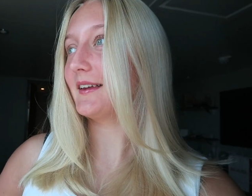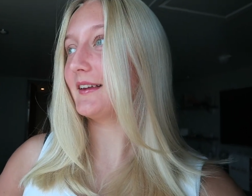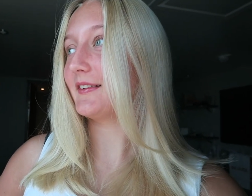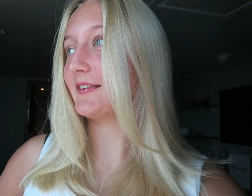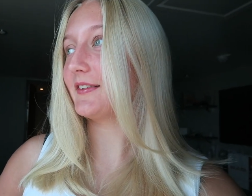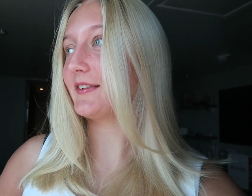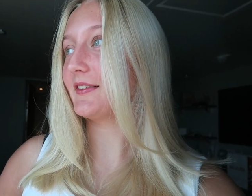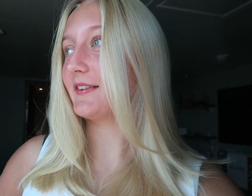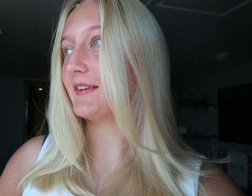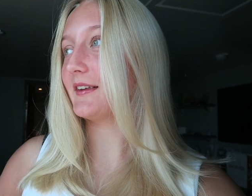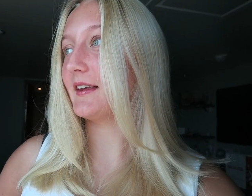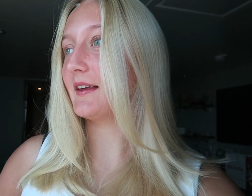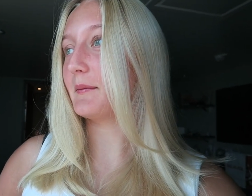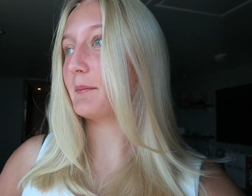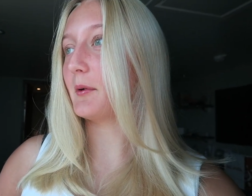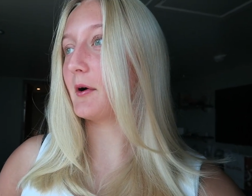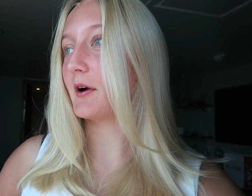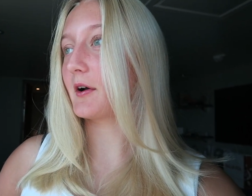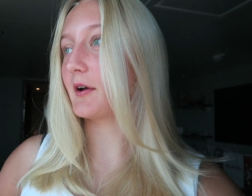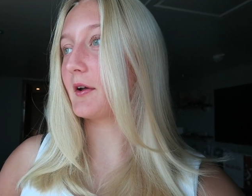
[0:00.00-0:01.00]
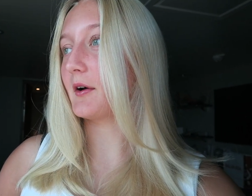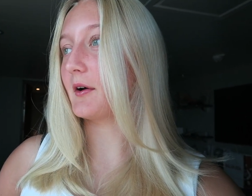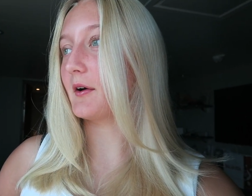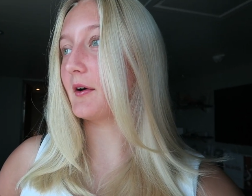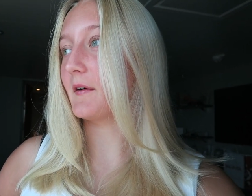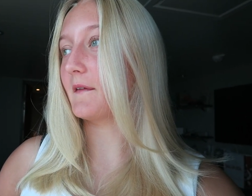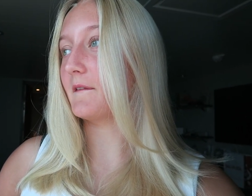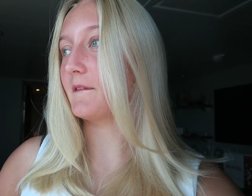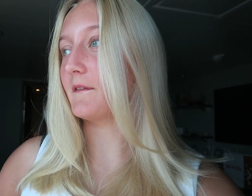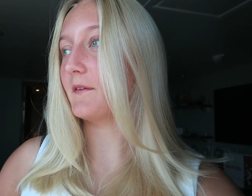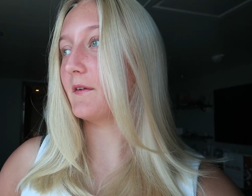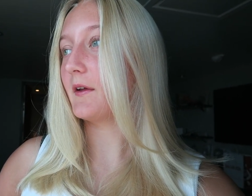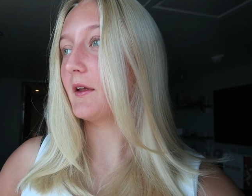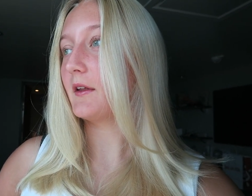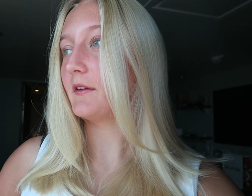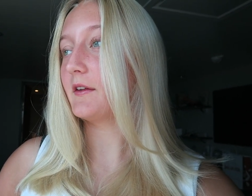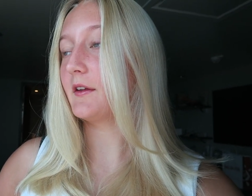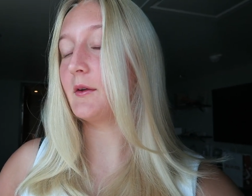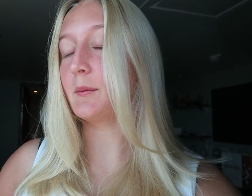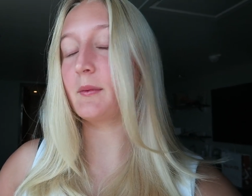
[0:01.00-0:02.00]
It's part of
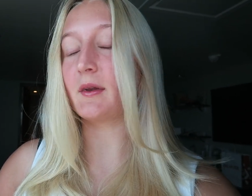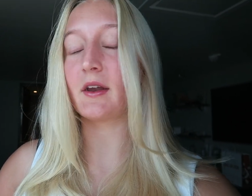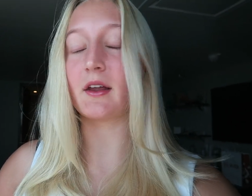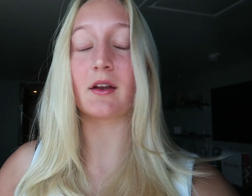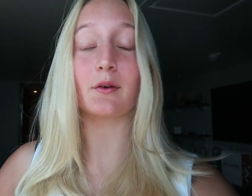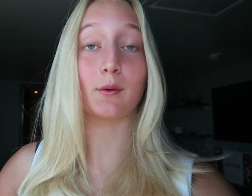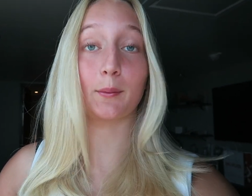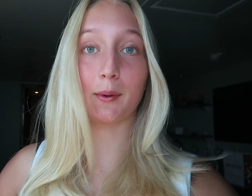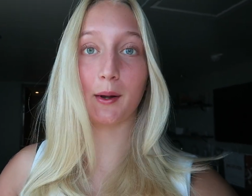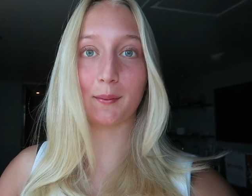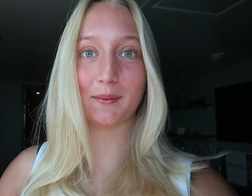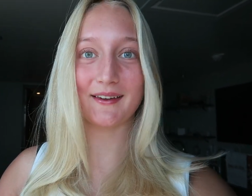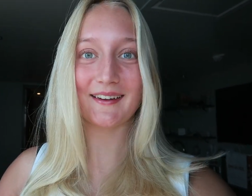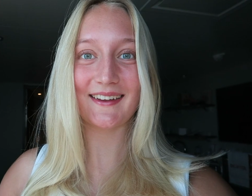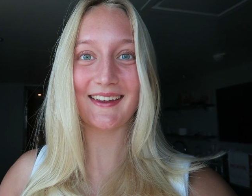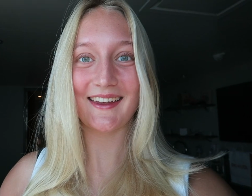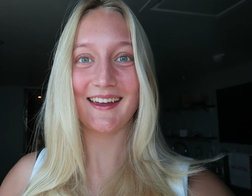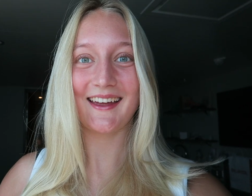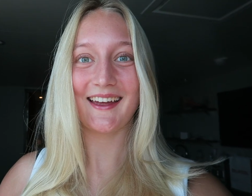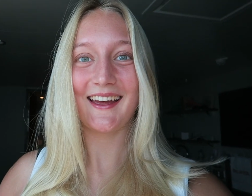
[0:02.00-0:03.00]
the Dominican Republic,